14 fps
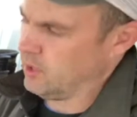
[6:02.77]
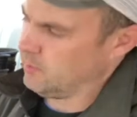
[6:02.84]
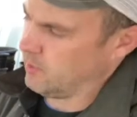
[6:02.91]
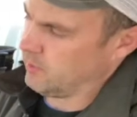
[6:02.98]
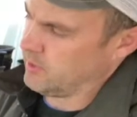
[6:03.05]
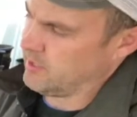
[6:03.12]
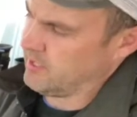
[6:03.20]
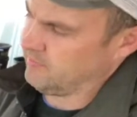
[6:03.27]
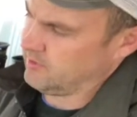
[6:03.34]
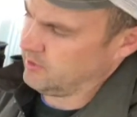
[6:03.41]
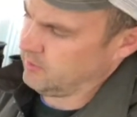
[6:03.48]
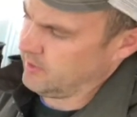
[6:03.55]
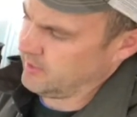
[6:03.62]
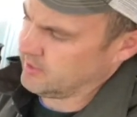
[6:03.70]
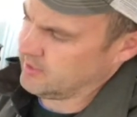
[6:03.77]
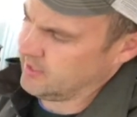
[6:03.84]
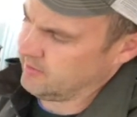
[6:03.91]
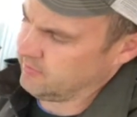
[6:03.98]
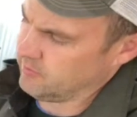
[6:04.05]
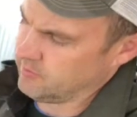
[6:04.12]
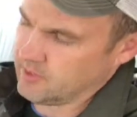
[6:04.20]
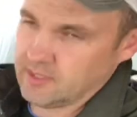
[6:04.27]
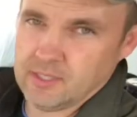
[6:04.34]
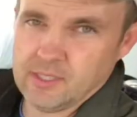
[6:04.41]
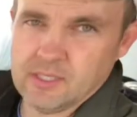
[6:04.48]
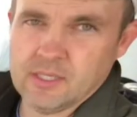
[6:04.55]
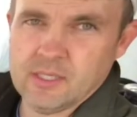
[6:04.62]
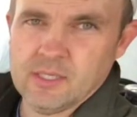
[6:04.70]
but we definitely want to cover
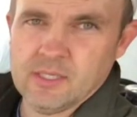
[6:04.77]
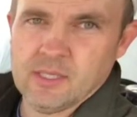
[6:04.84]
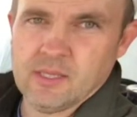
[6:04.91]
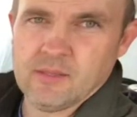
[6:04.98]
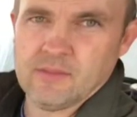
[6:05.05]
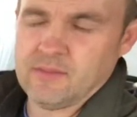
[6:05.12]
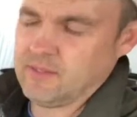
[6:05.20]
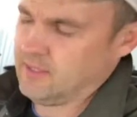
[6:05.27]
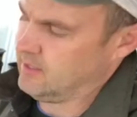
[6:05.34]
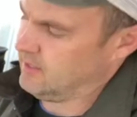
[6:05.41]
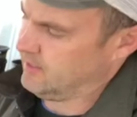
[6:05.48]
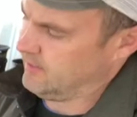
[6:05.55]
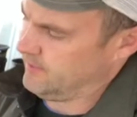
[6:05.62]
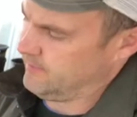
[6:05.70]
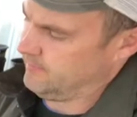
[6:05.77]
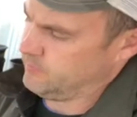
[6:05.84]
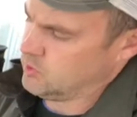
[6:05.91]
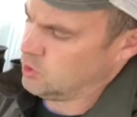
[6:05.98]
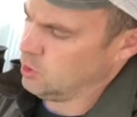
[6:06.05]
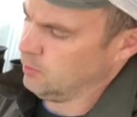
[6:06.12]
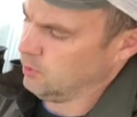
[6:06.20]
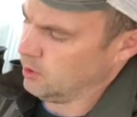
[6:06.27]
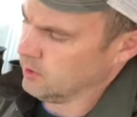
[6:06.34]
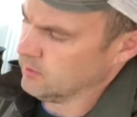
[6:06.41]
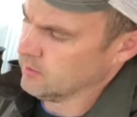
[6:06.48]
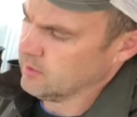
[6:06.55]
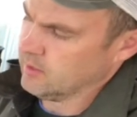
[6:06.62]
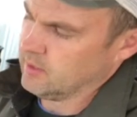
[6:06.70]
the tuber
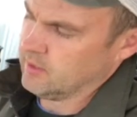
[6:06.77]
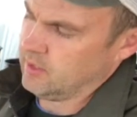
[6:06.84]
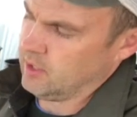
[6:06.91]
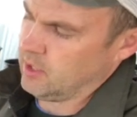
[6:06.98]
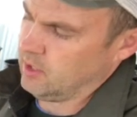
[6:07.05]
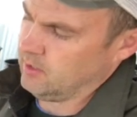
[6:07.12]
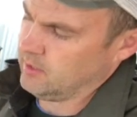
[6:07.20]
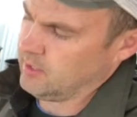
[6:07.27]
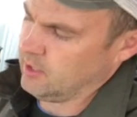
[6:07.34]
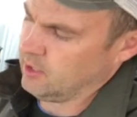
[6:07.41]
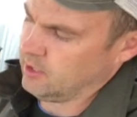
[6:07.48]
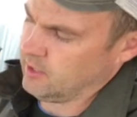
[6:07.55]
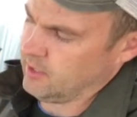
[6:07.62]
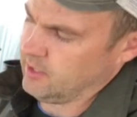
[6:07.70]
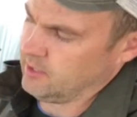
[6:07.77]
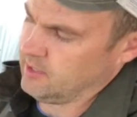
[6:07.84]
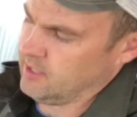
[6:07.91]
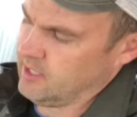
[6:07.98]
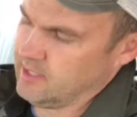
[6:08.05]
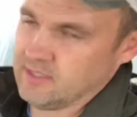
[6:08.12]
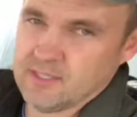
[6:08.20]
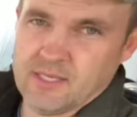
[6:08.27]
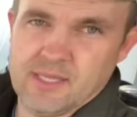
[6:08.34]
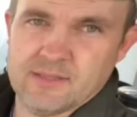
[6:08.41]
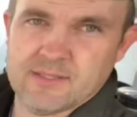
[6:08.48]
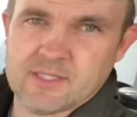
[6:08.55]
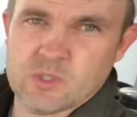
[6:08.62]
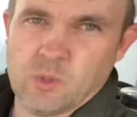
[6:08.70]
all here in
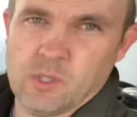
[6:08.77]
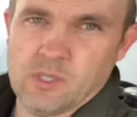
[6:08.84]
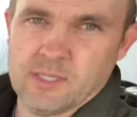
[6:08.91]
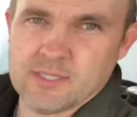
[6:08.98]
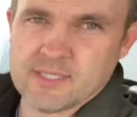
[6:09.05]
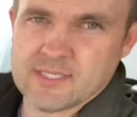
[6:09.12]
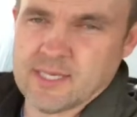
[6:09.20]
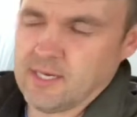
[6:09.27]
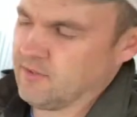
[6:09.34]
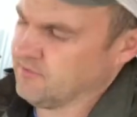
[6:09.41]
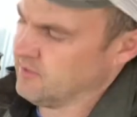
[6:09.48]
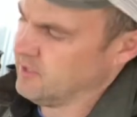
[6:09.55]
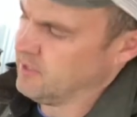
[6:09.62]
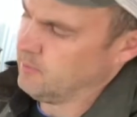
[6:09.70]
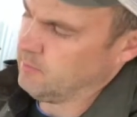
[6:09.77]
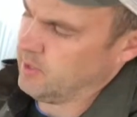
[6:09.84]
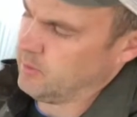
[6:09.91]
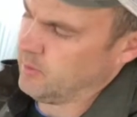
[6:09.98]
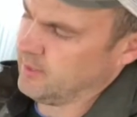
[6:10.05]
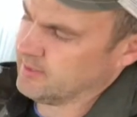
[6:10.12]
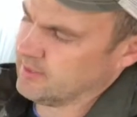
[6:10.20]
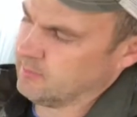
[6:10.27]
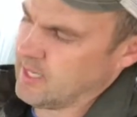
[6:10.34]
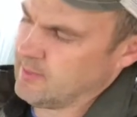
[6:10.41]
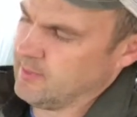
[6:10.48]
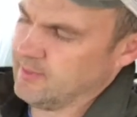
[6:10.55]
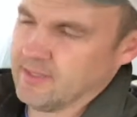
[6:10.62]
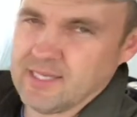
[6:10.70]
the soil itself, but we want the
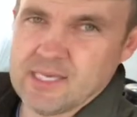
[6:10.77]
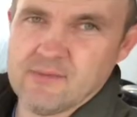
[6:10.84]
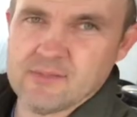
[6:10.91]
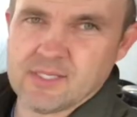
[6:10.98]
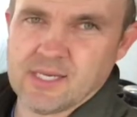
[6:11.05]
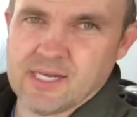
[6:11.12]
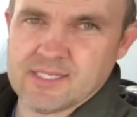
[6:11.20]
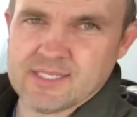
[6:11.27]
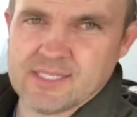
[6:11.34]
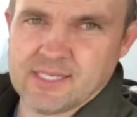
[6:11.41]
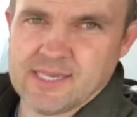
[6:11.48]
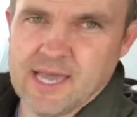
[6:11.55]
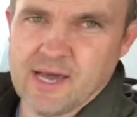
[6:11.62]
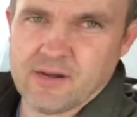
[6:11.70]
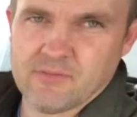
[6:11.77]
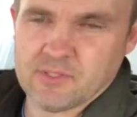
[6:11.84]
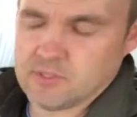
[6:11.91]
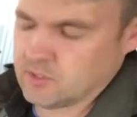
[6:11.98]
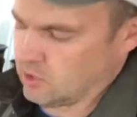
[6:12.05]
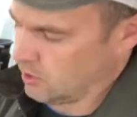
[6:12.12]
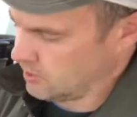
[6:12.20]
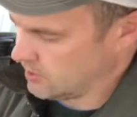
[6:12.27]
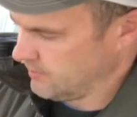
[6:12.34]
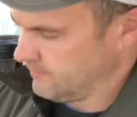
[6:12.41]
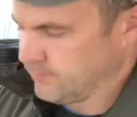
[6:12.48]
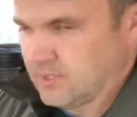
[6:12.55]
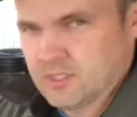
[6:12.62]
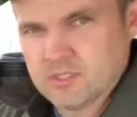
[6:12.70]
baby leaves to kind of stick out of the dirt.
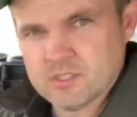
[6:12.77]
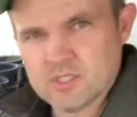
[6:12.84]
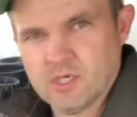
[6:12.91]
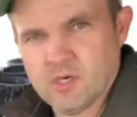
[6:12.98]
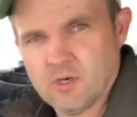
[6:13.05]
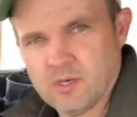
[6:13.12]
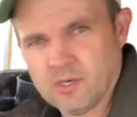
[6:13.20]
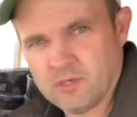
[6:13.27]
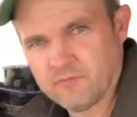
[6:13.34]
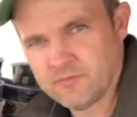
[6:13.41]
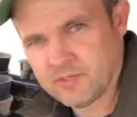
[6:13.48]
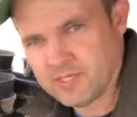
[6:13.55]
So I don't know if the